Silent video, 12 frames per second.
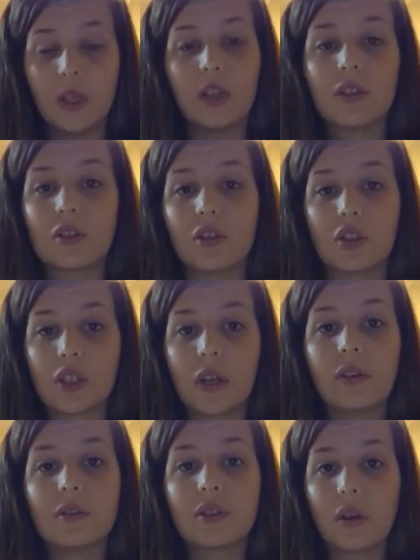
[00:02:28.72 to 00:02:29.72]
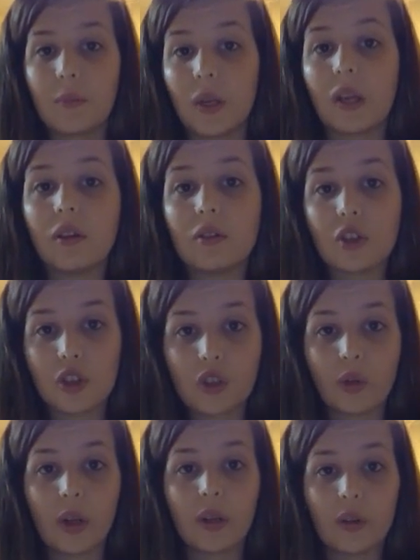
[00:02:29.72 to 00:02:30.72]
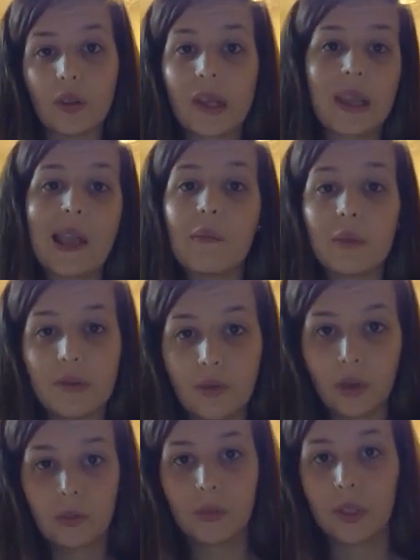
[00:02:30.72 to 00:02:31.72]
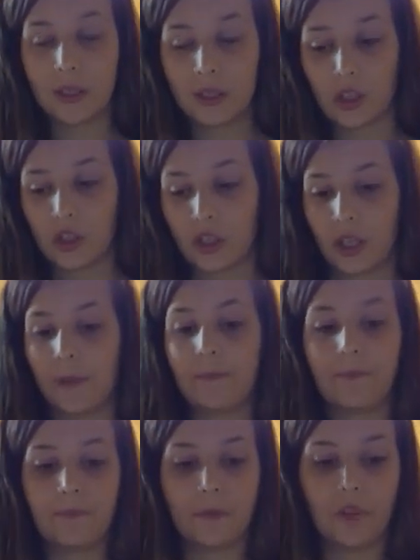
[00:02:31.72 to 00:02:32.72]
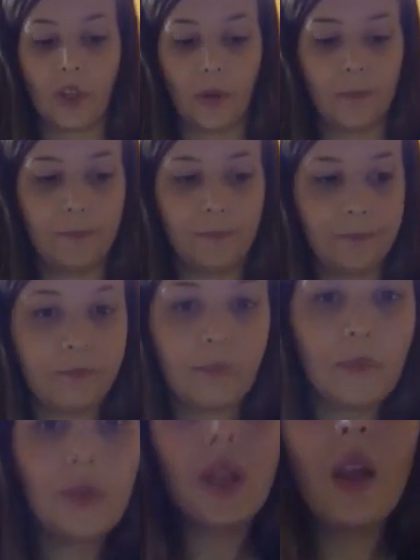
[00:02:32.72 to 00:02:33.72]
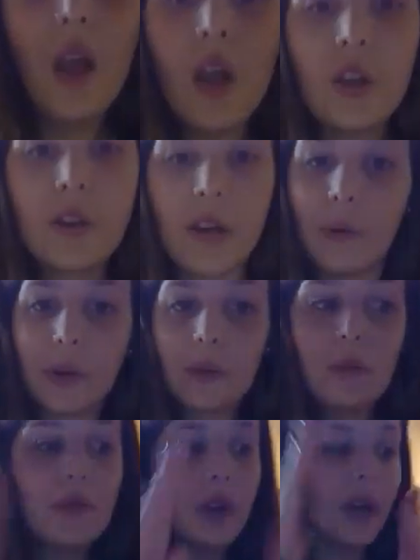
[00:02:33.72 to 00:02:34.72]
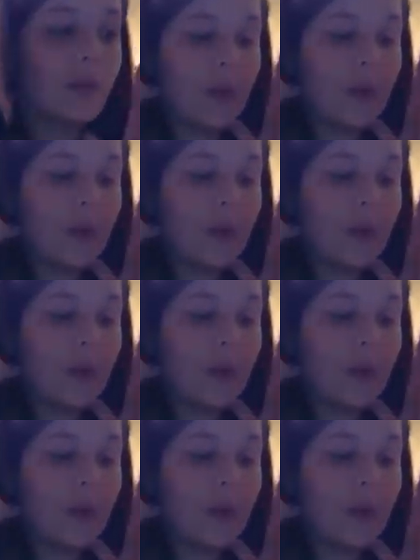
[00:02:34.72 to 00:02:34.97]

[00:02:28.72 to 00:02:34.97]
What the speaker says: because their shells are being destroyed or they can't be farmed, essentially. So now we're going to move on.